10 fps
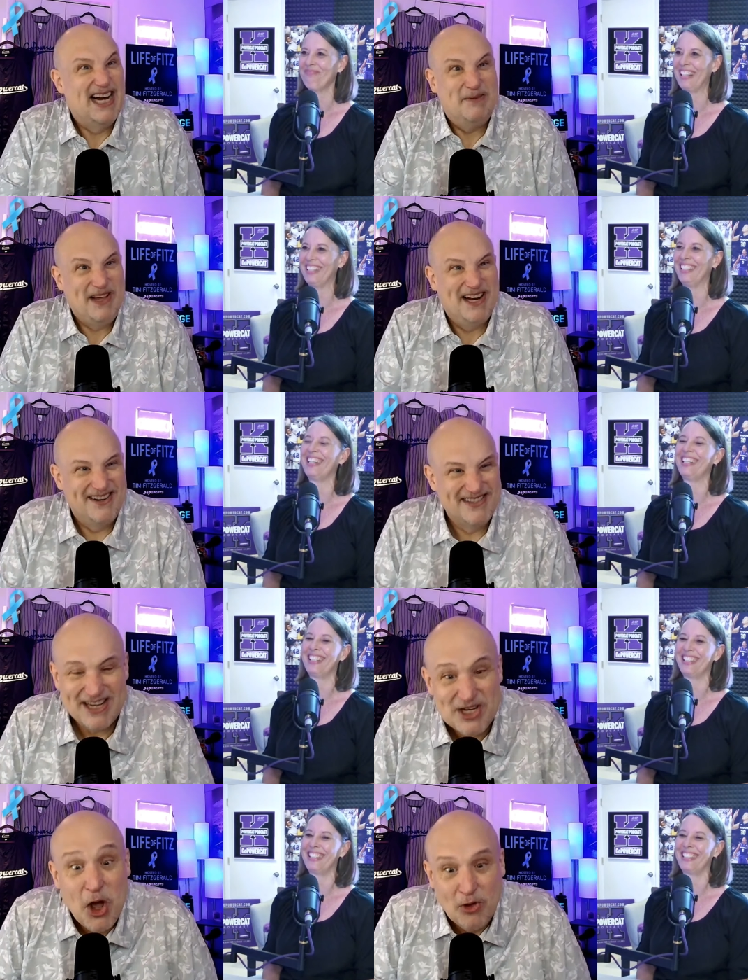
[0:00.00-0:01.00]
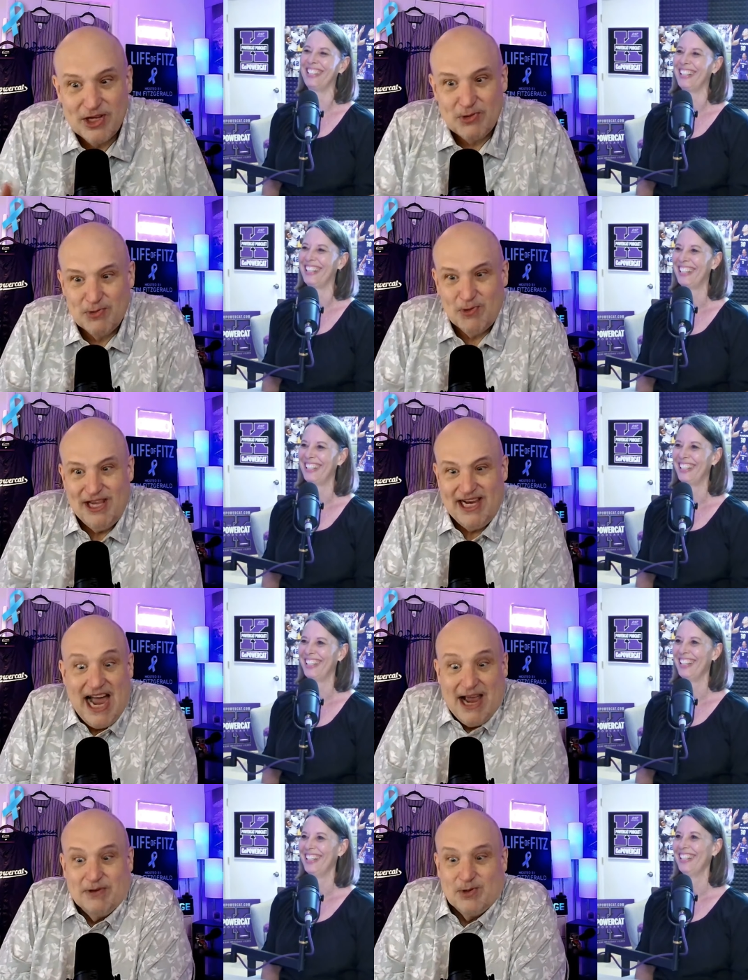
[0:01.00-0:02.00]
Speaker 1: up. You know, it's like, no, this was really a
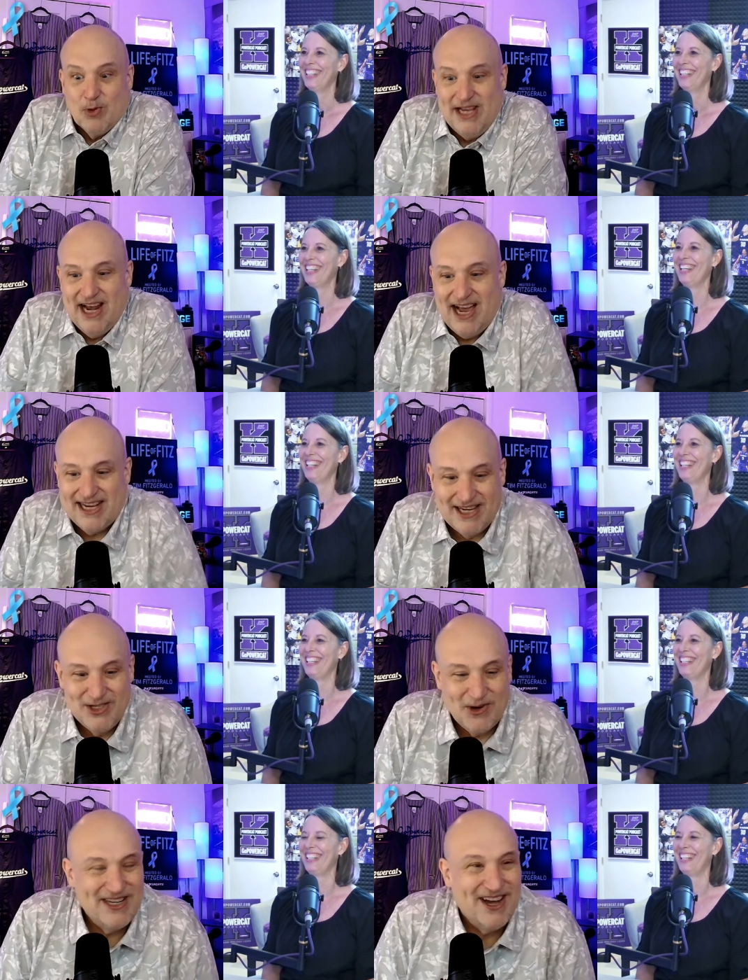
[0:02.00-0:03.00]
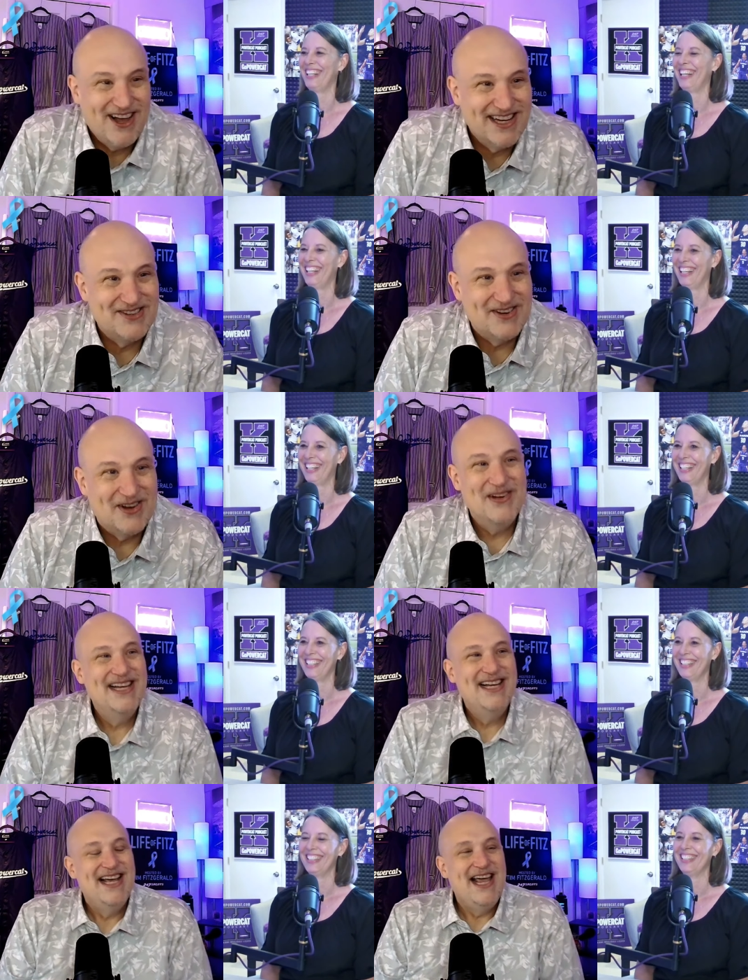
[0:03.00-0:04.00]
guy. He was really nice. I enjoyed talking to him.
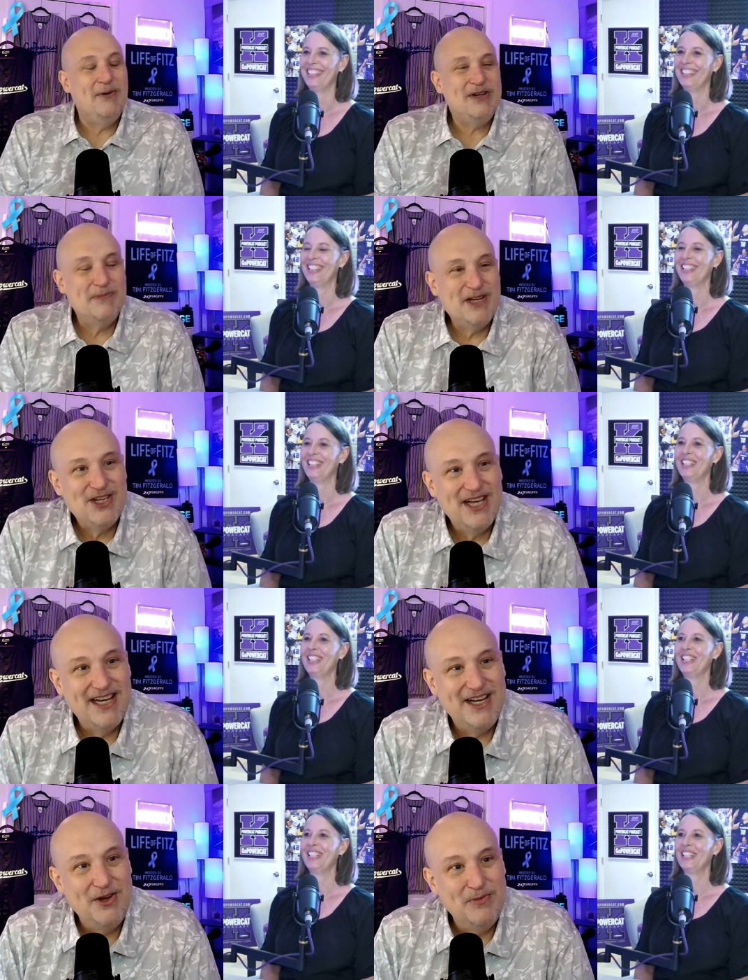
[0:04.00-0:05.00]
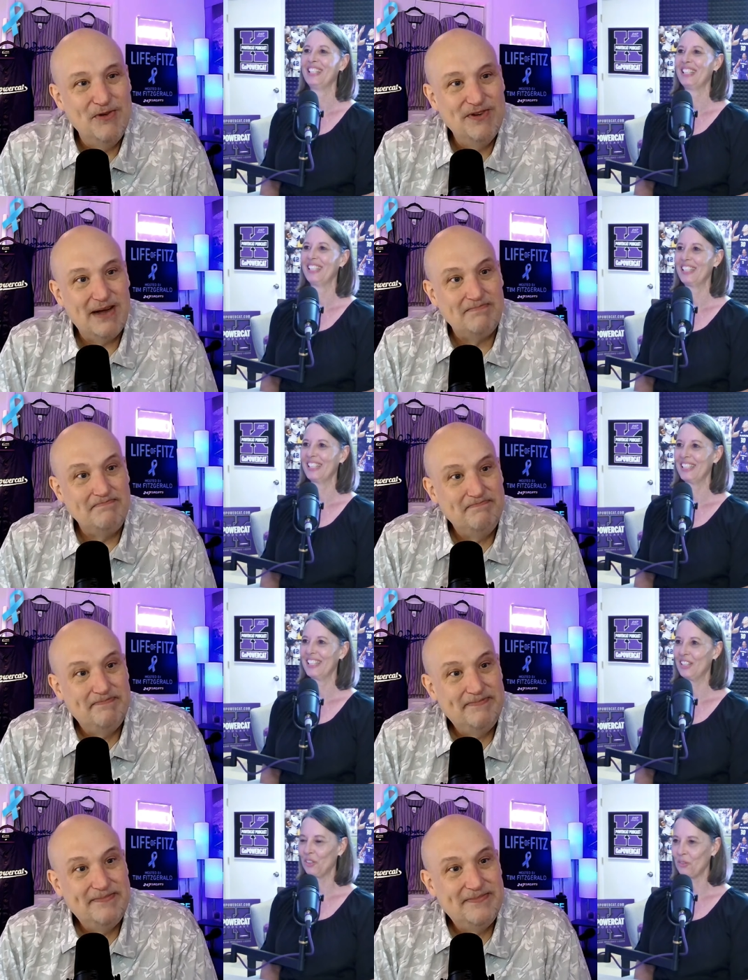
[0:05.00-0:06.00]
He went to Michigan and you moved up.
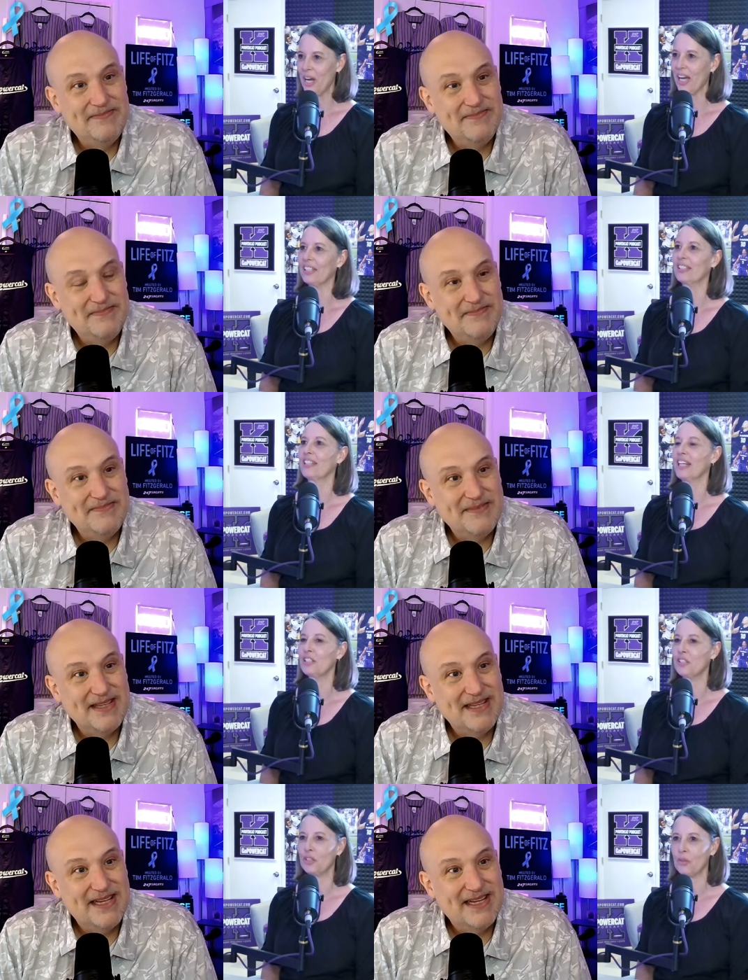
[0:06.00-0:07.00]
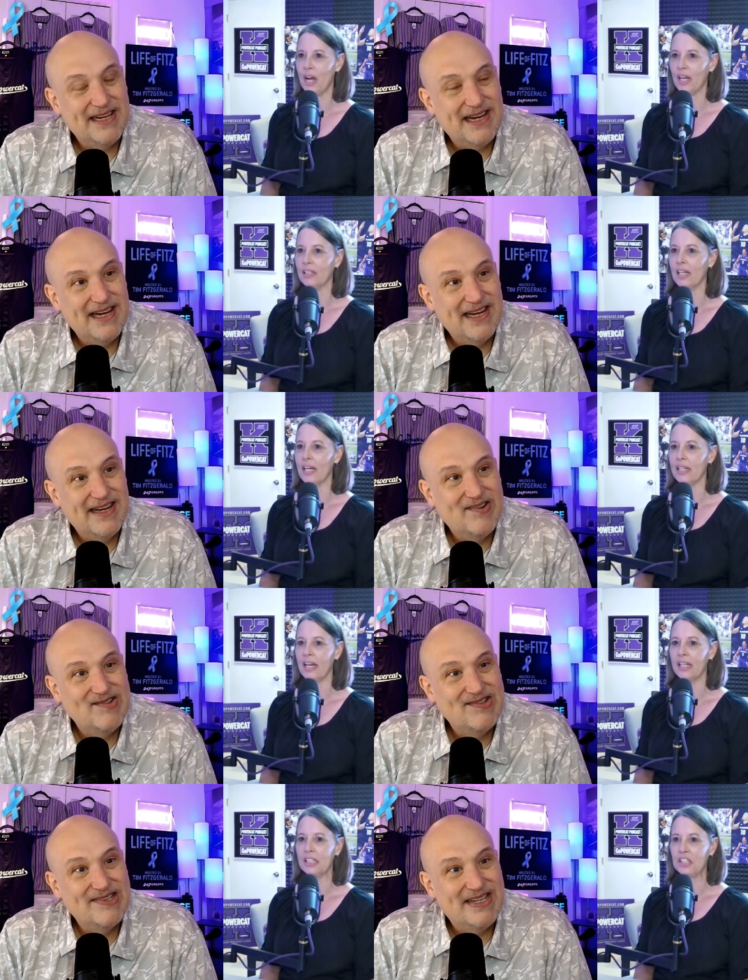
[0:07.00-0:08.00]
Speaker 2: Correct. That is correct. I
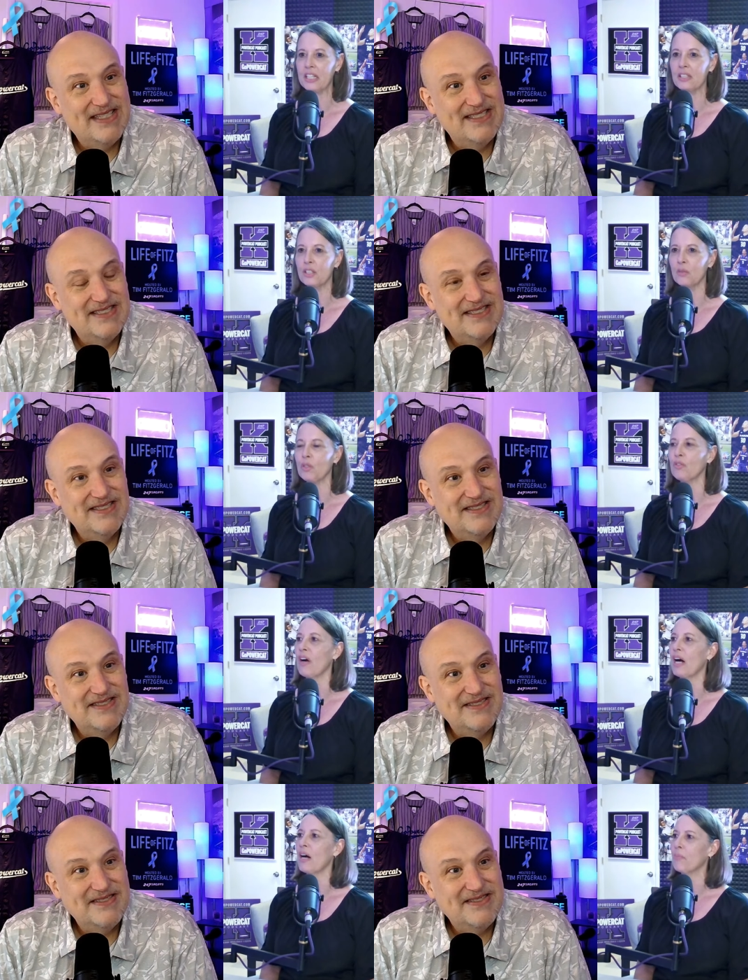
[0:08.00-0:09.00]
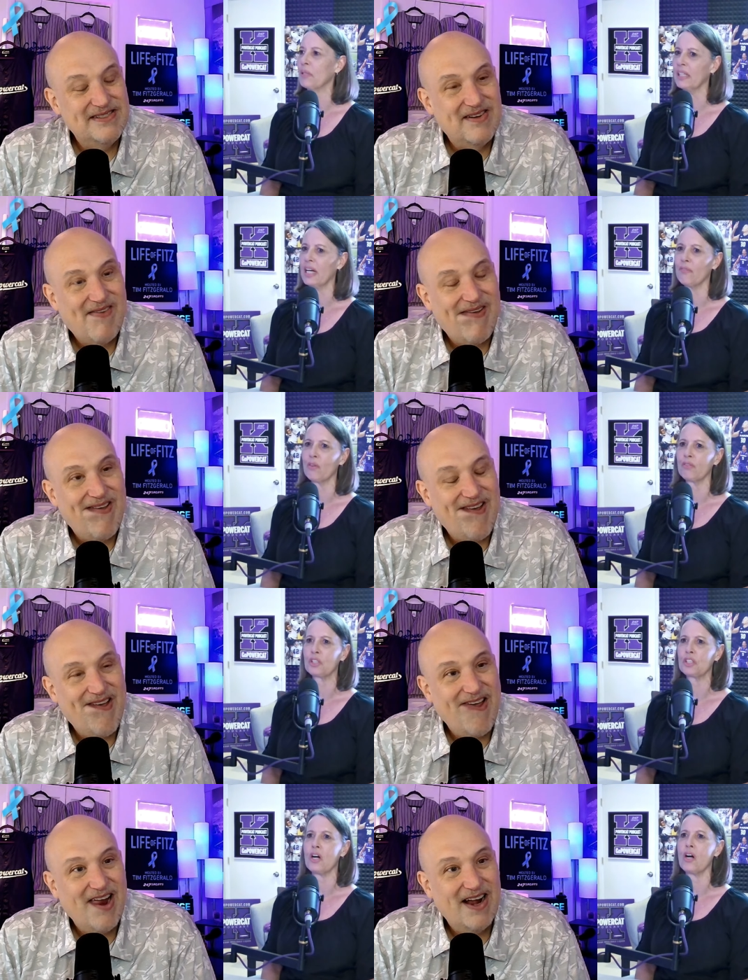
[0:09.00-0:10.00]
had a chance to move up and kind of
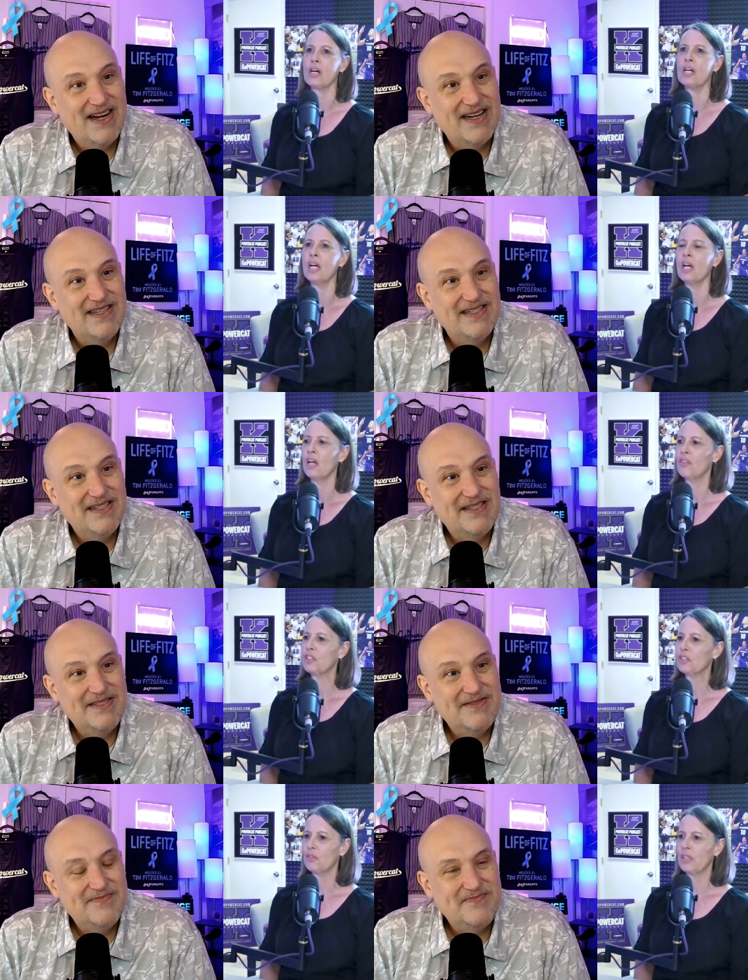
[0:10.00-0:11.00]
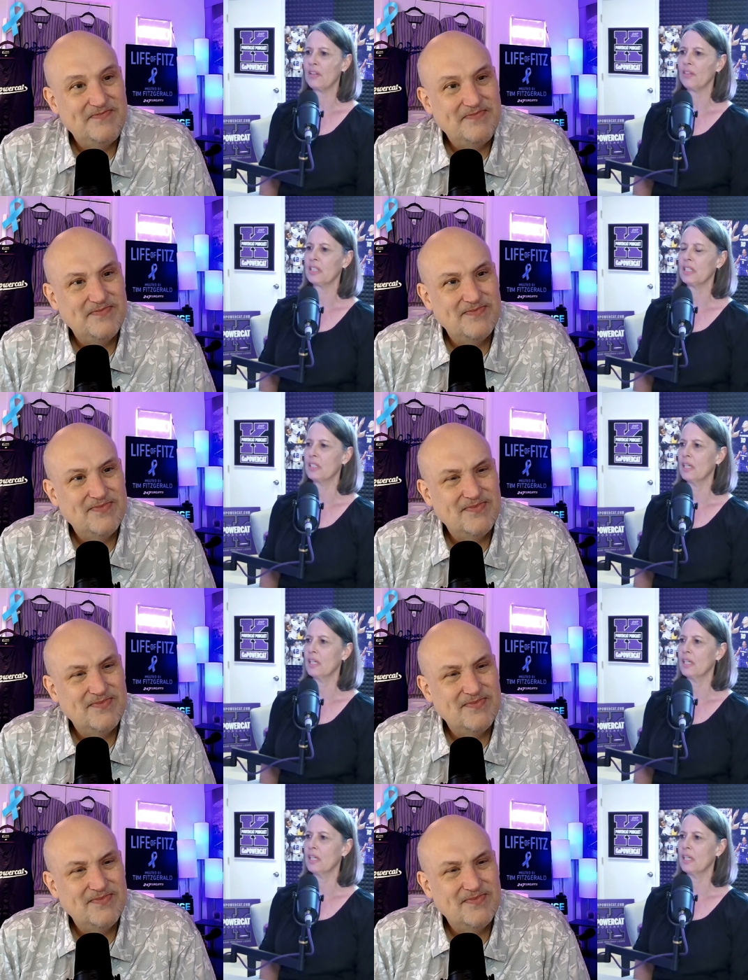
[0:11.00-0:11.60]
oversaw the student athlete,